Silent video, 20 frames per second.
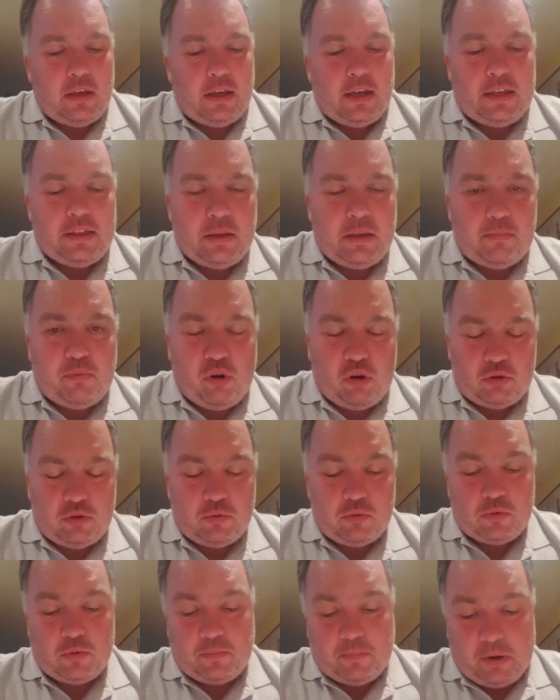in the
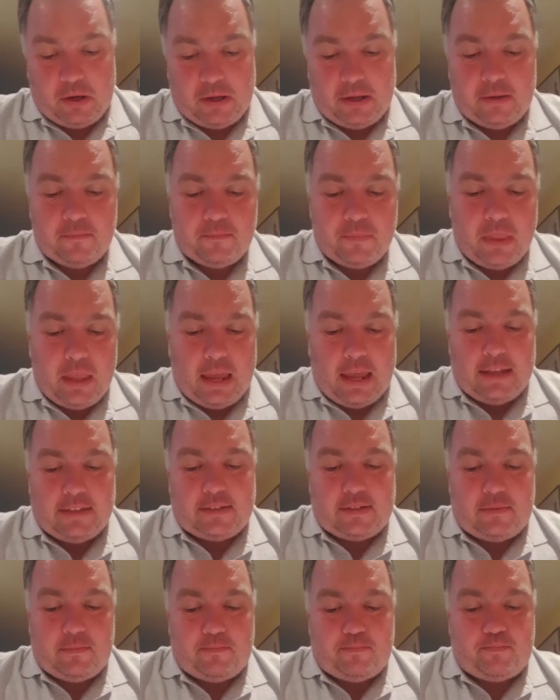Brocklesby
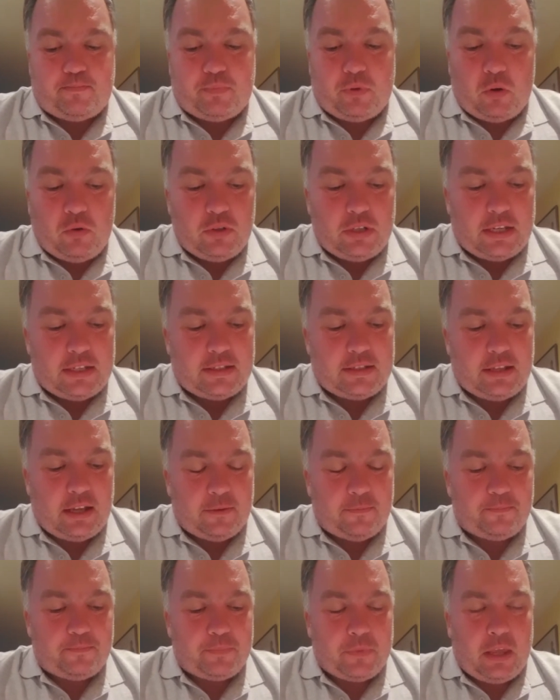at
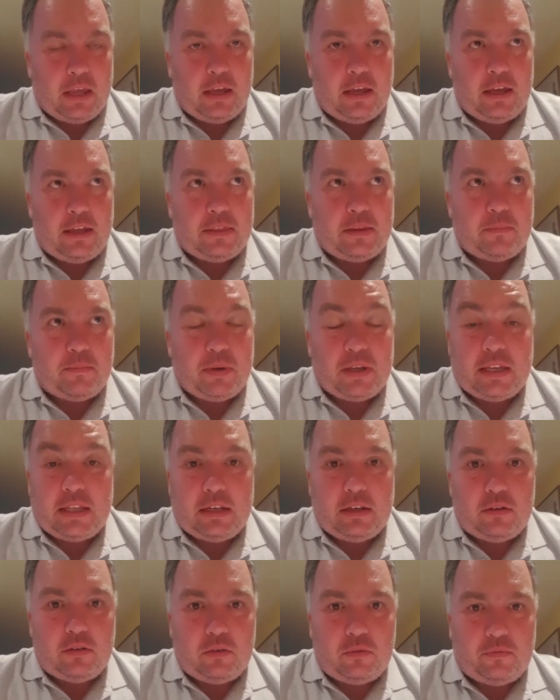Doncaster uh, at the
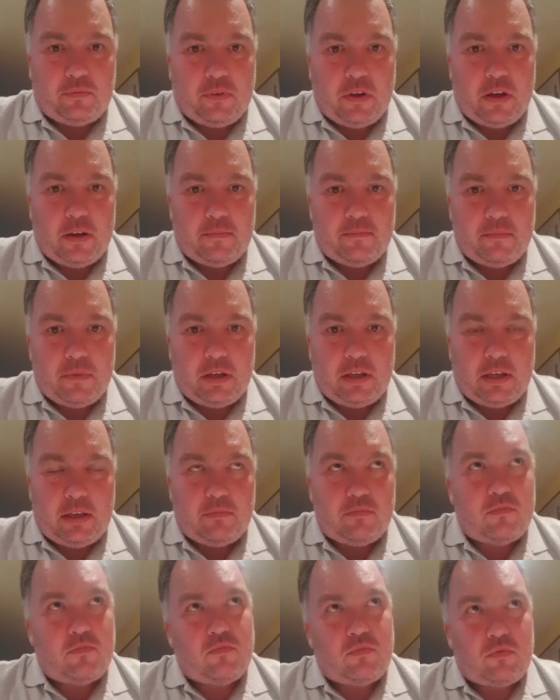beginning of um,
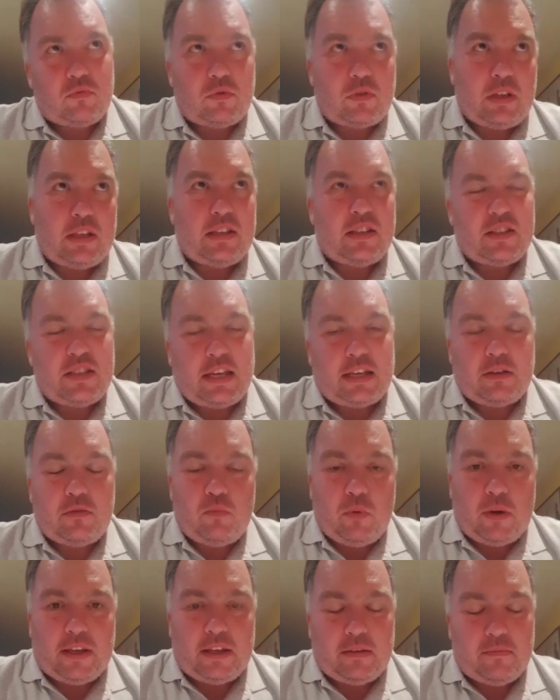in the
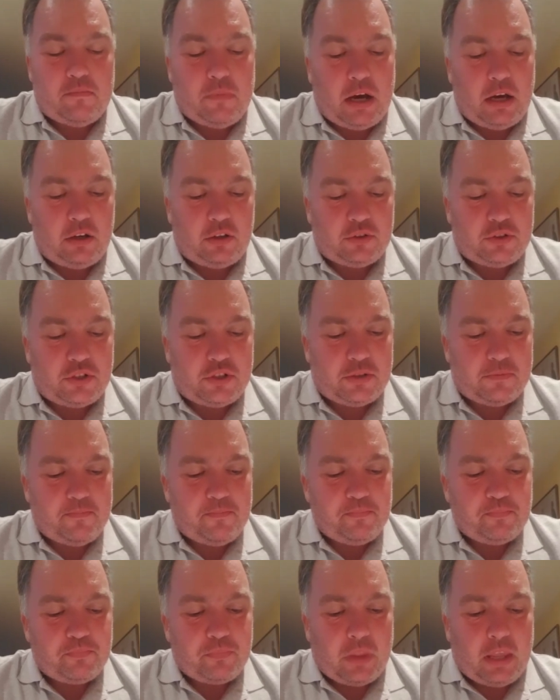second week in March
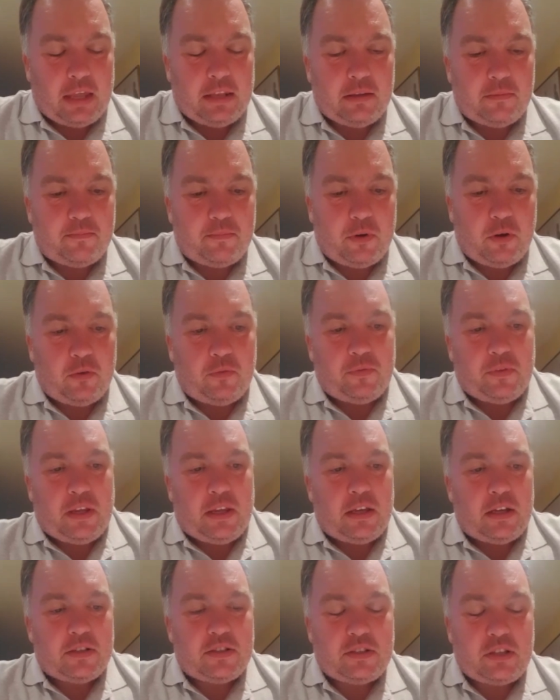at the, of
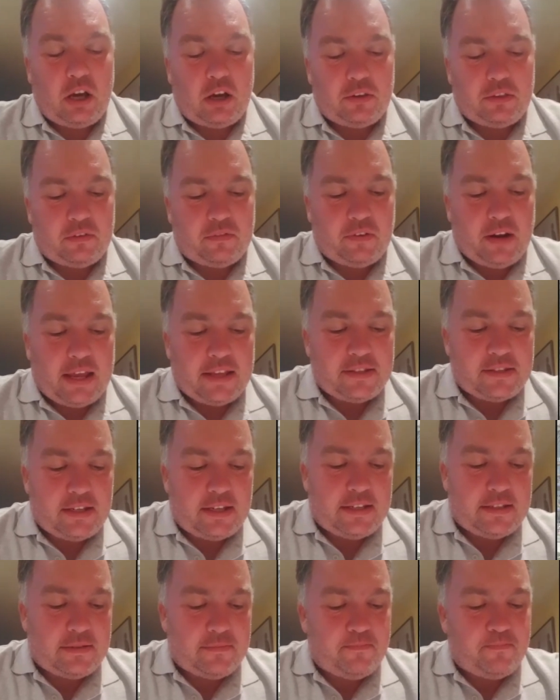the uh, start of the flat
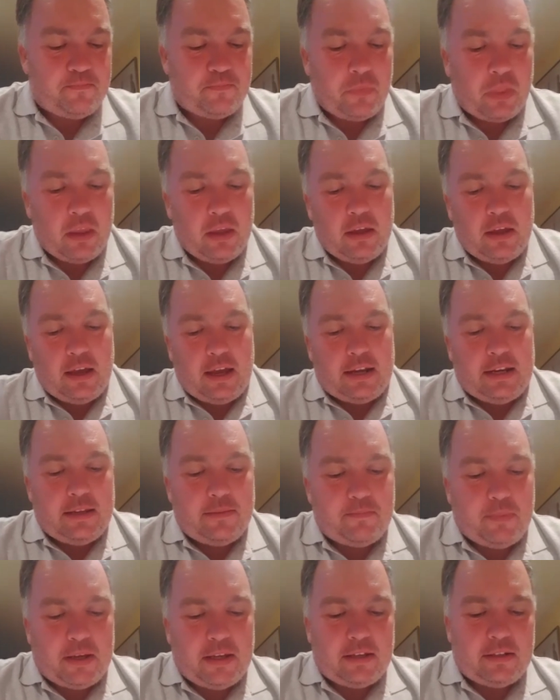season, and he
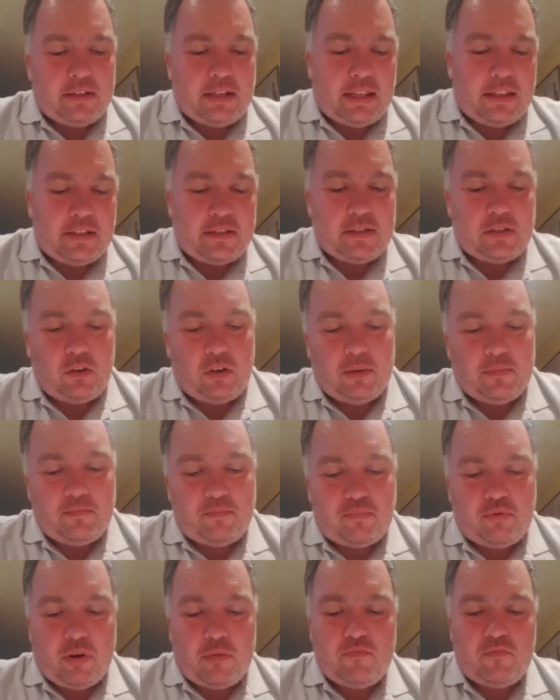beaten at the time
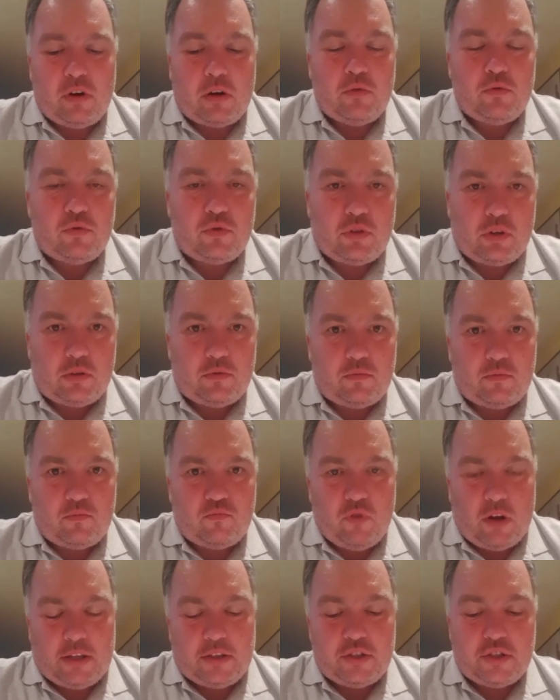Primrose
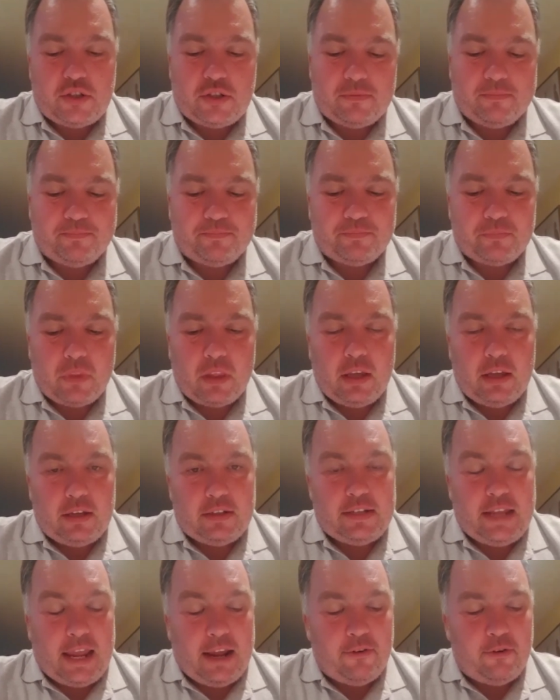Ridge,
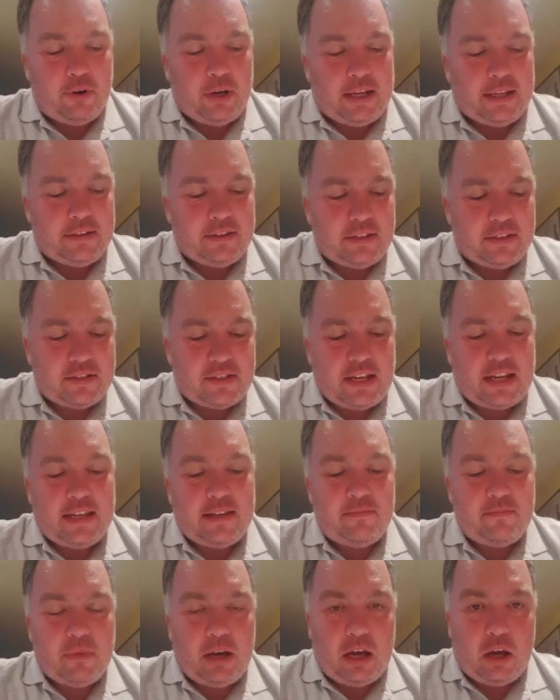now in the
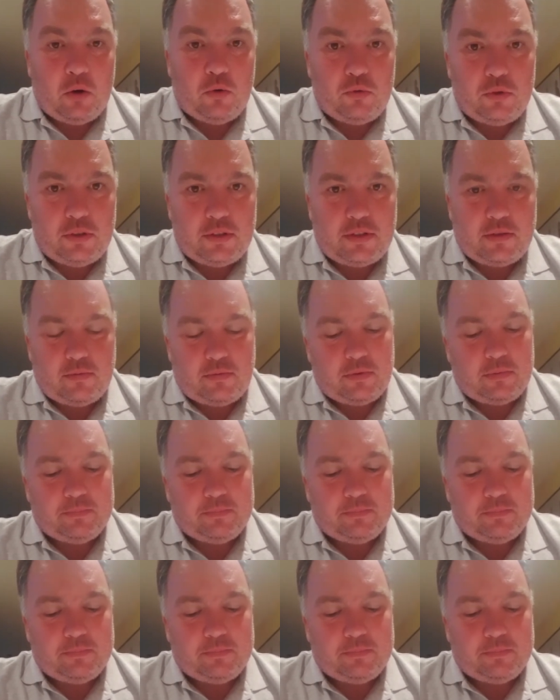same owners